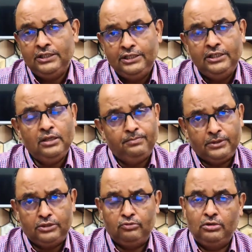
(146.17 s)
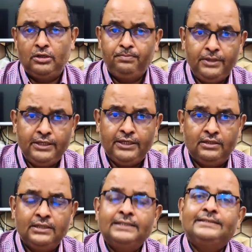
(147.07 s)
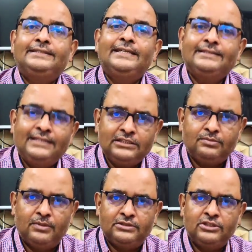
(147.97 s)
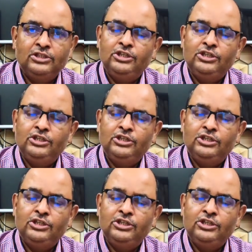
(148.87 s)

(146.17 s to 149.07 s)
in a particular period, say 6 months,